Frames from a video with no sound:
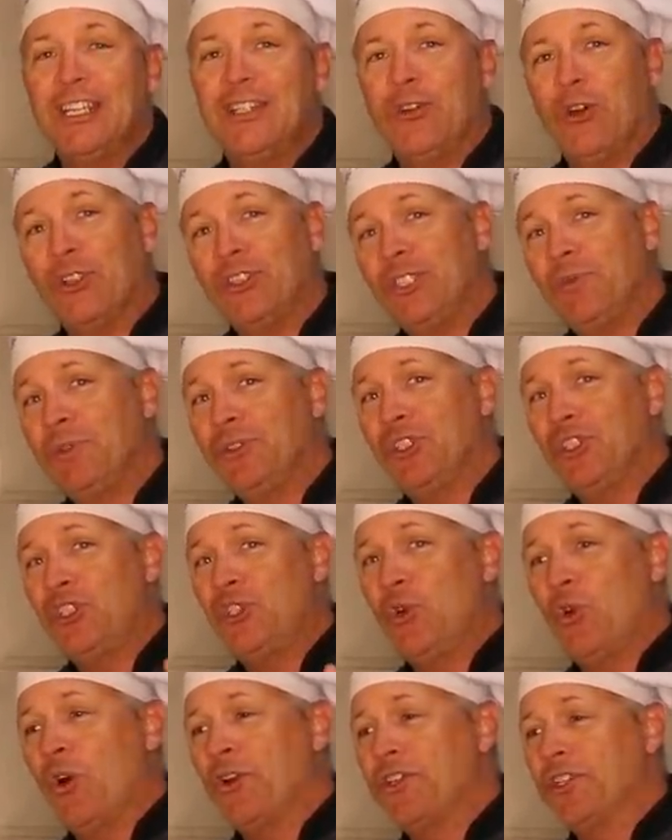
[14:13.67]
Darcy went to
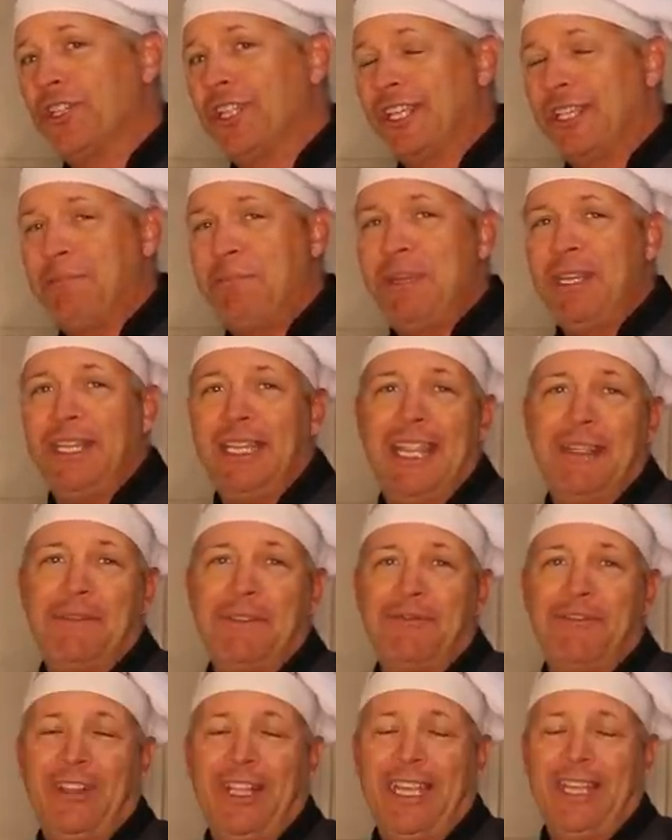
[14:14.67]
Georgia like immediately
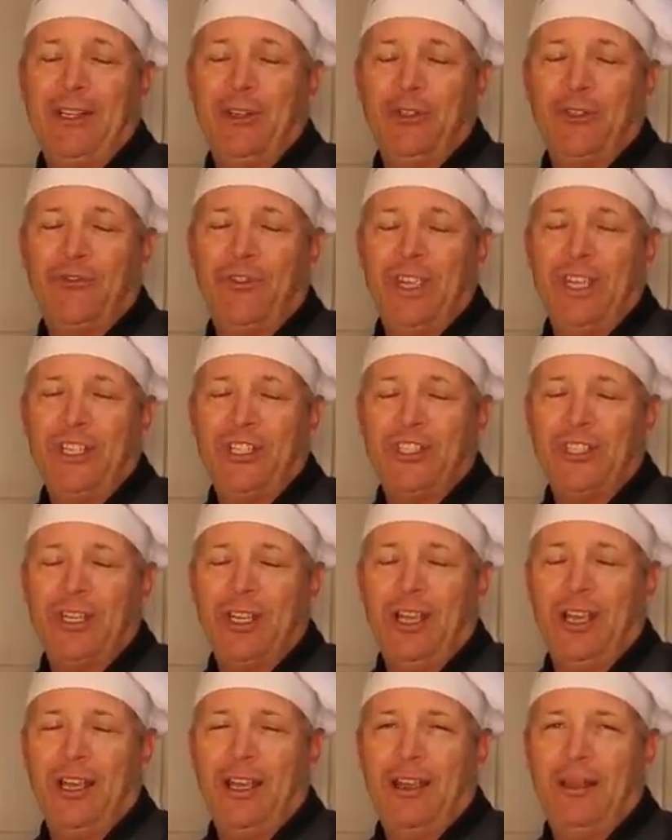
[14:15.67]
after flaying those fish
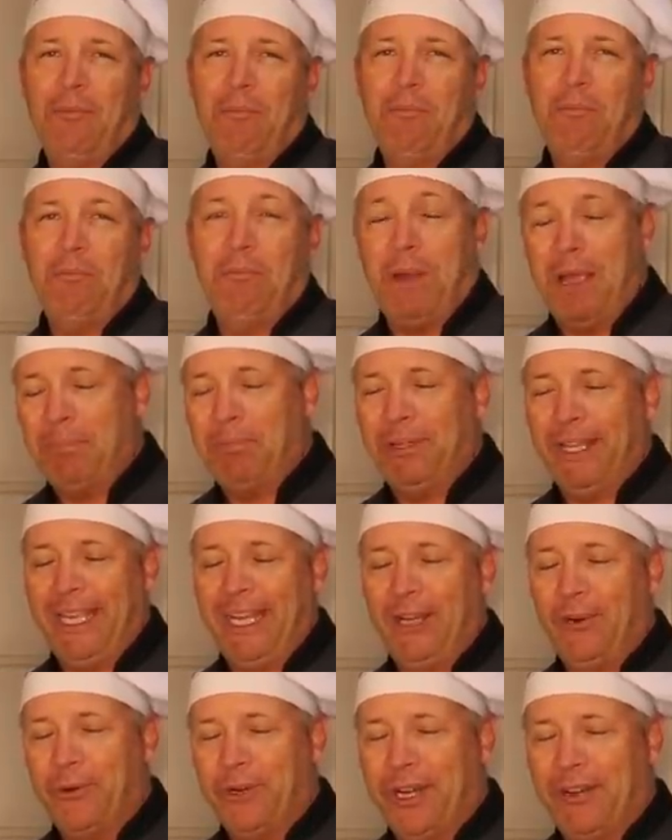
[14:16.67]
uh, by
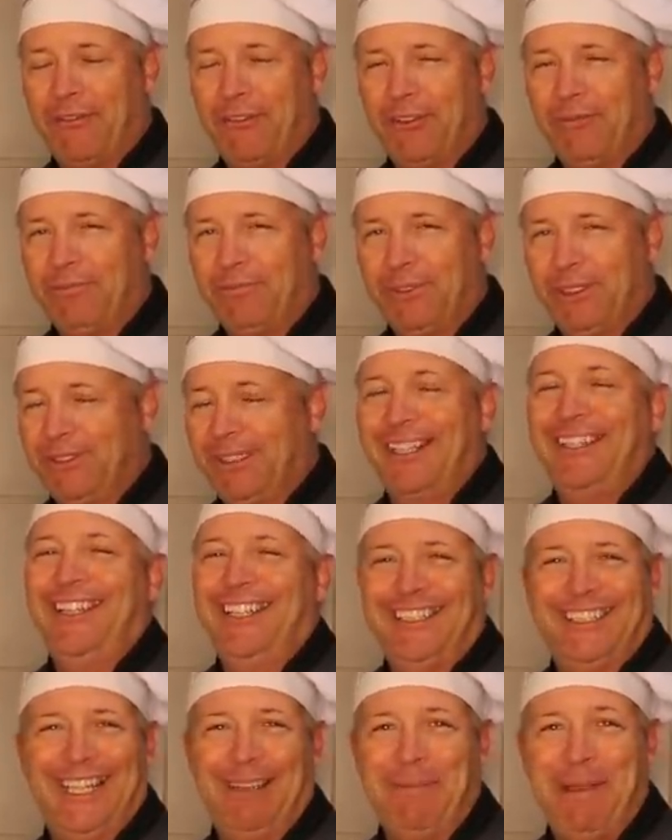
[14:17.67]
plane or whatever.
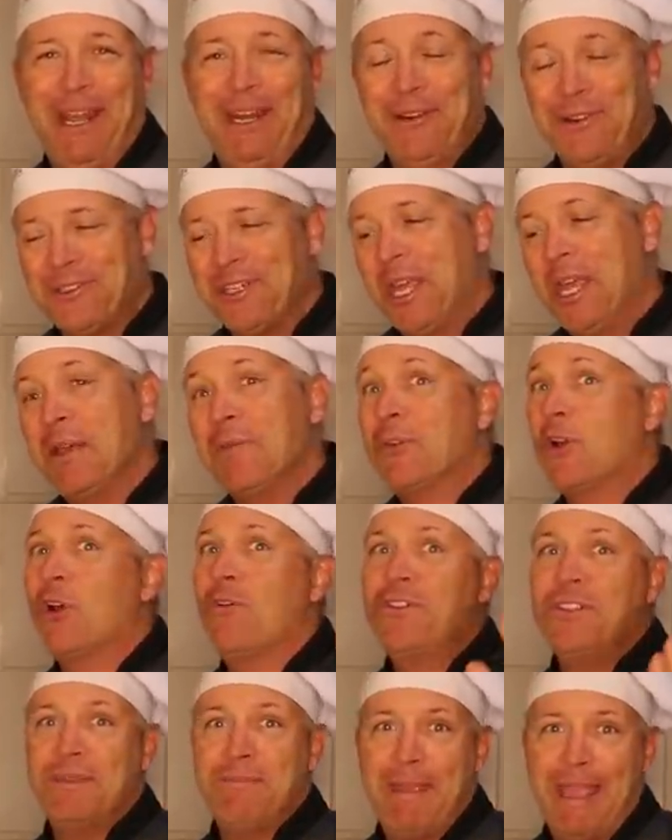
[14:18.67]
Not that that matters. To go
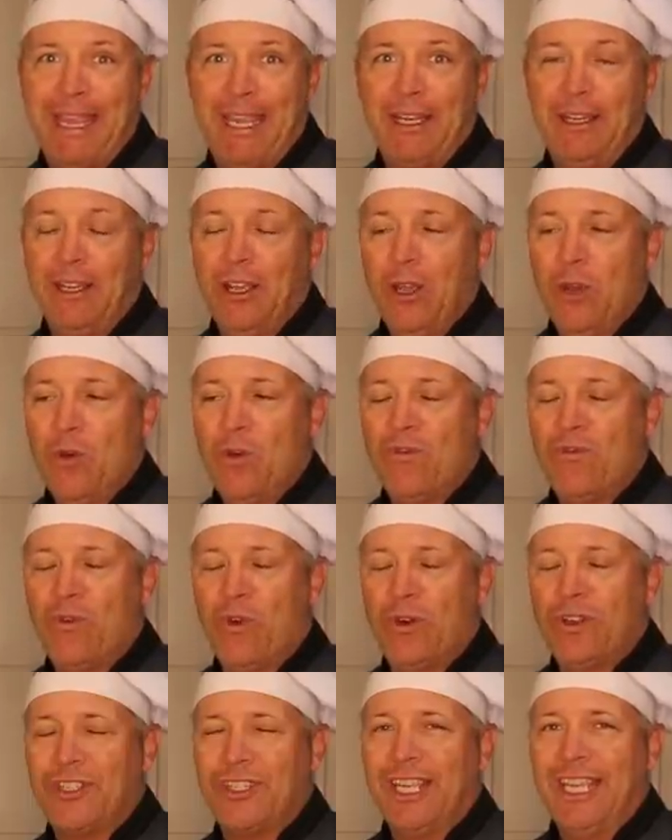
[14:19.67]
visit Megan, who of
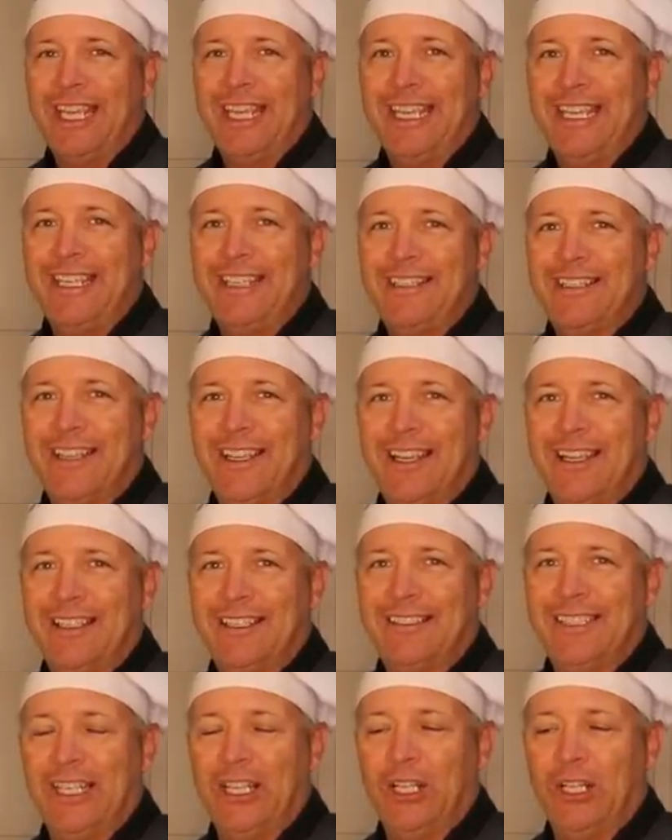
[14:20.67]
course is uh,
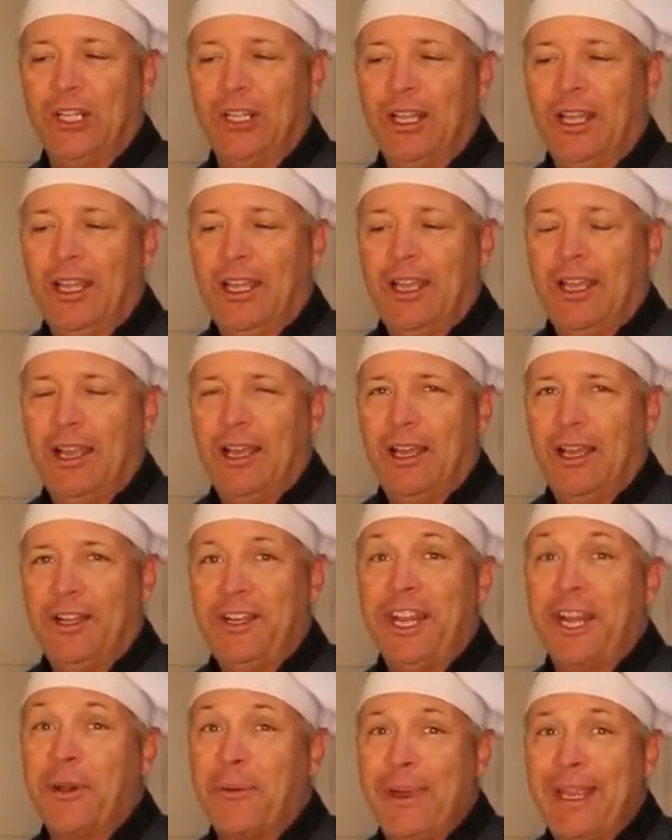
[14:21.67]
still uh,
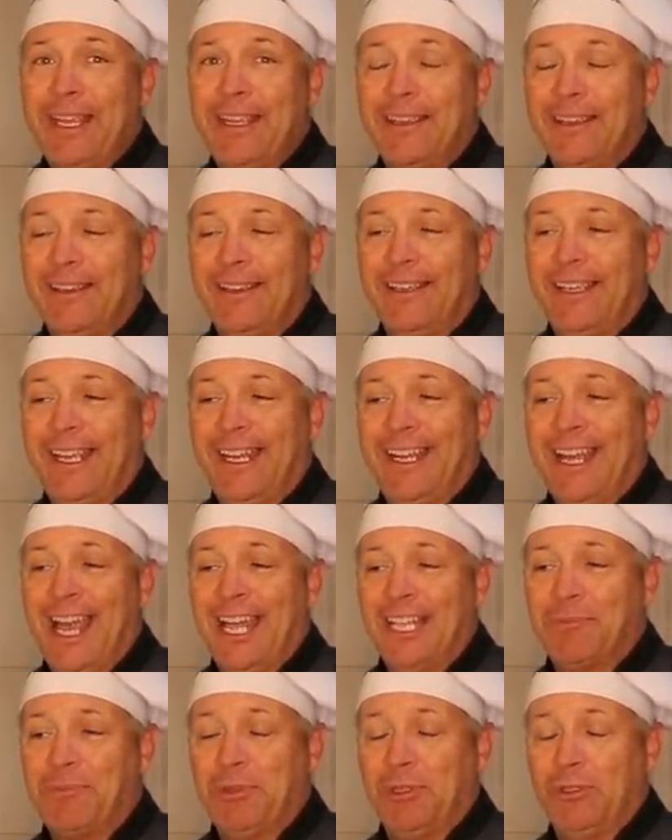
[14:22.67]
not awake in
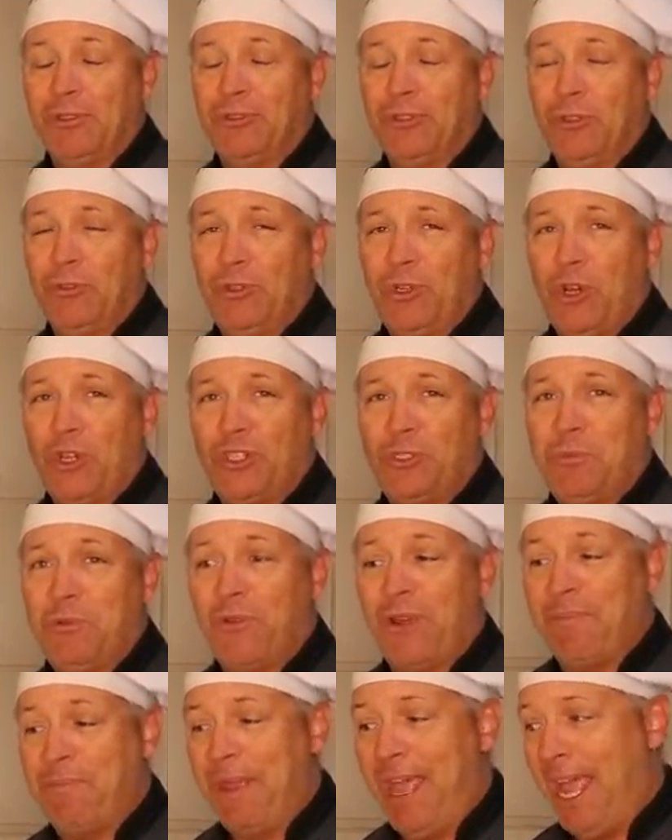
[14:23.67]
hospital. So Darcy will
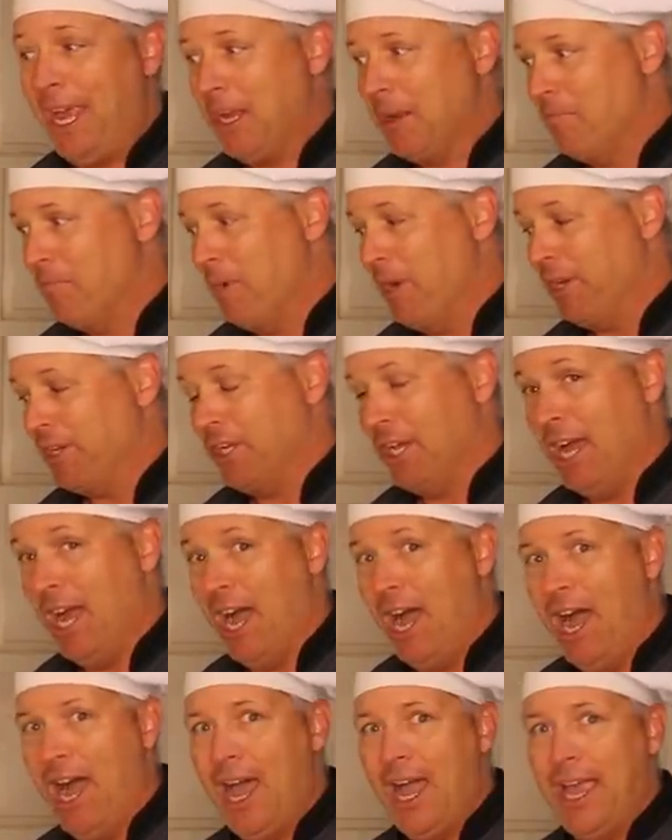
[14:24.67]
be right back. But uh,
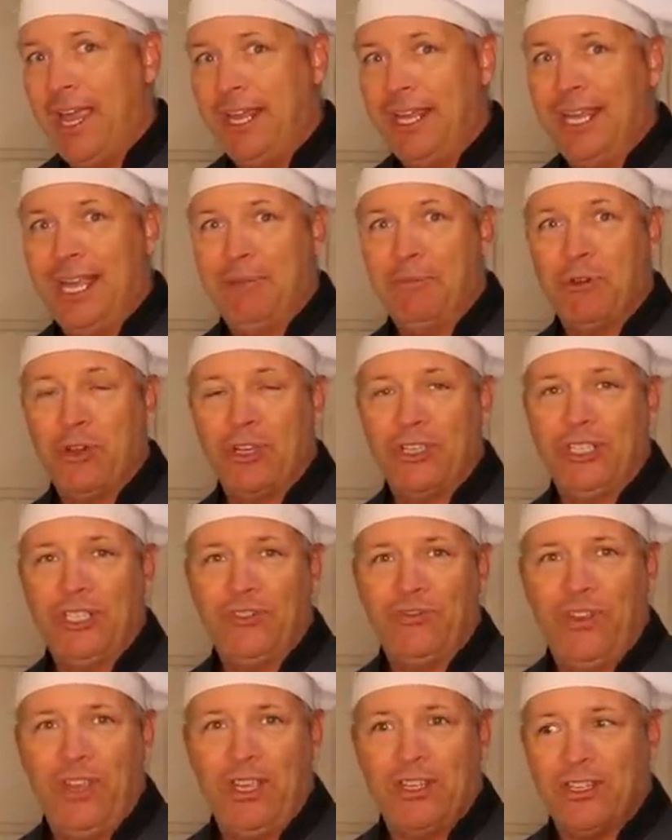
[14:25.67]
I am cooking
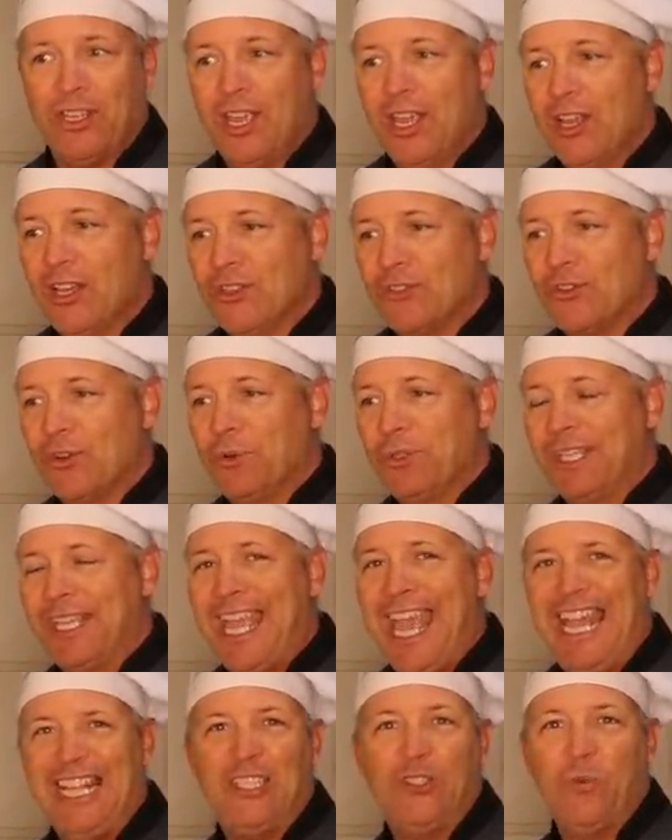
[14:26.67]
these fish. So when the
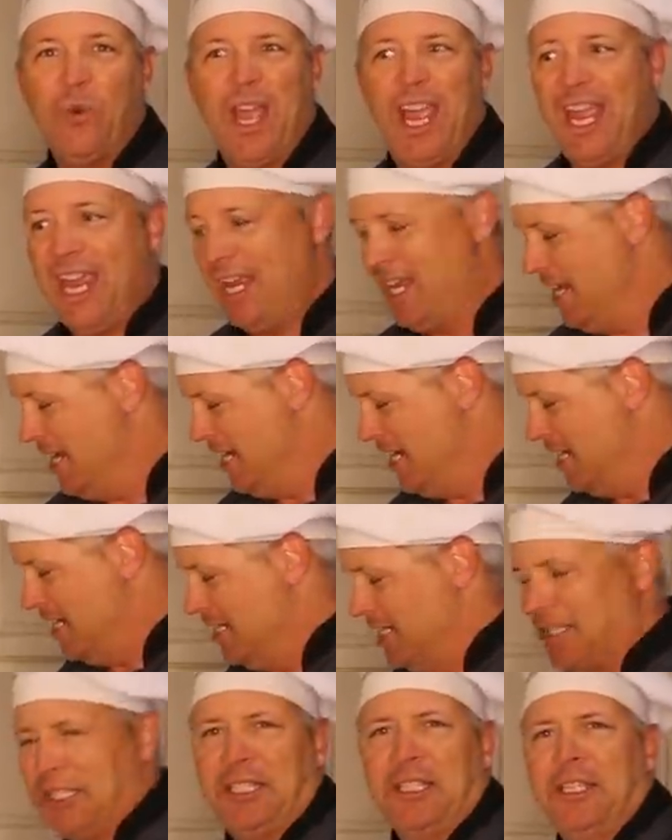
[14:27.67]
cat's away,
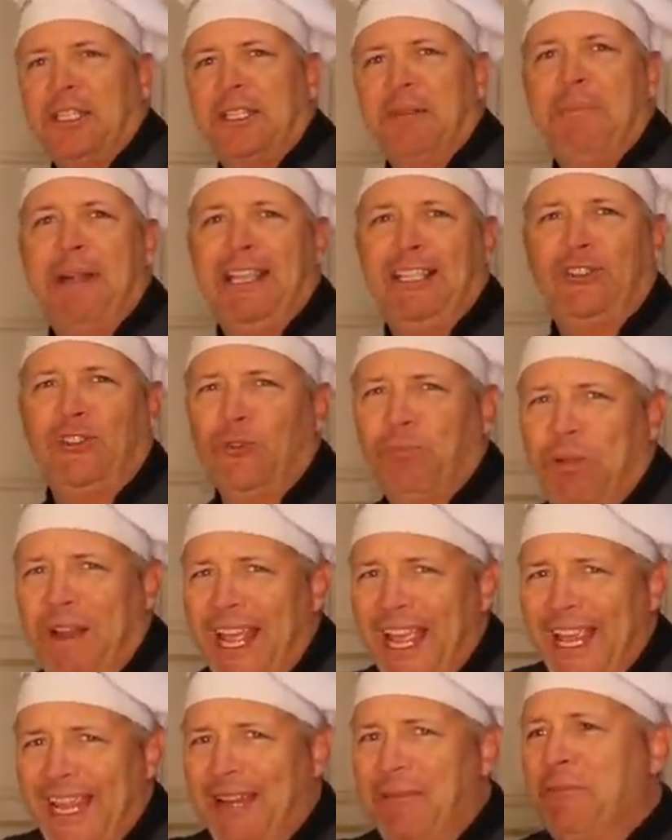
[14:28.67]
the mice do
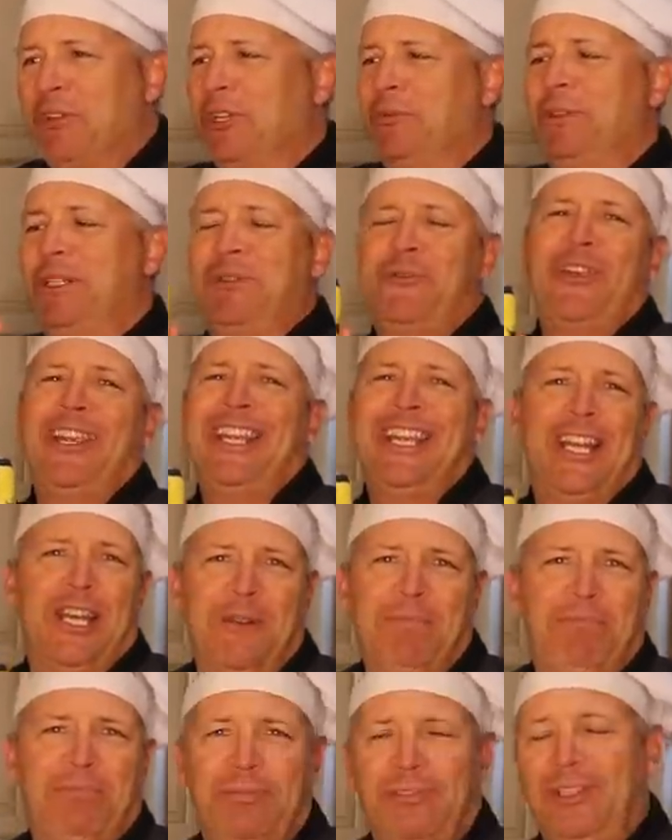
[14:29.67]
play. I'm gonna be drinking
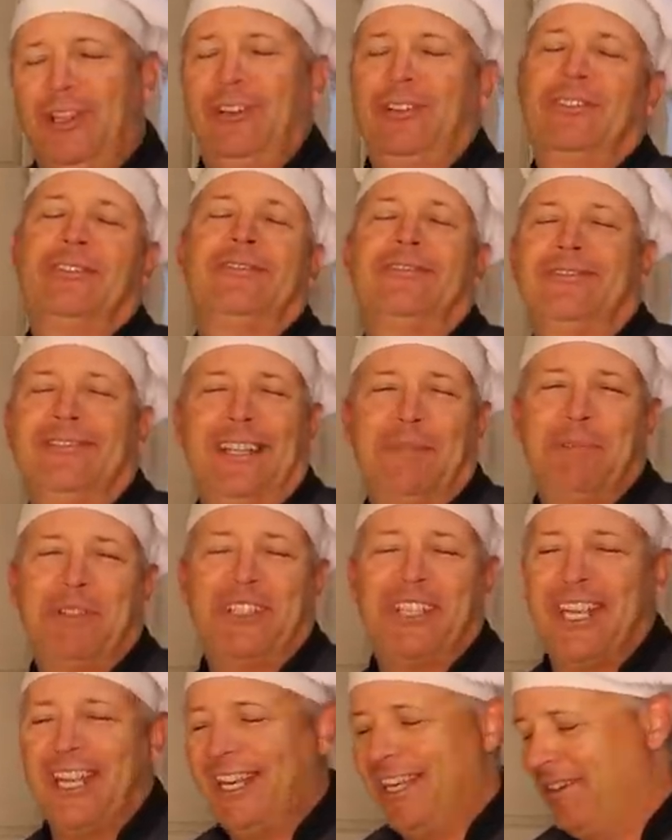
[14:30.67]
up. No, I'm
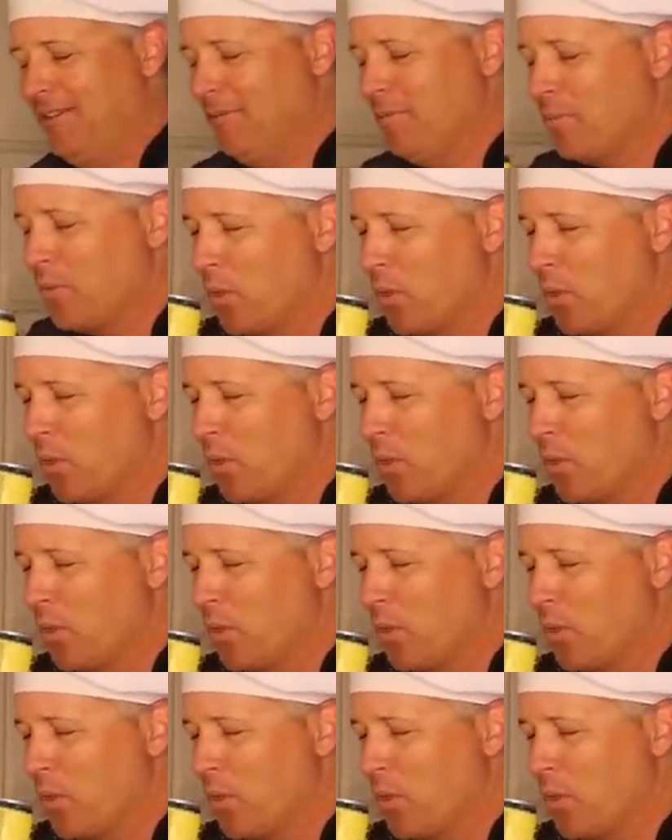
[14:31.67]
just kidding.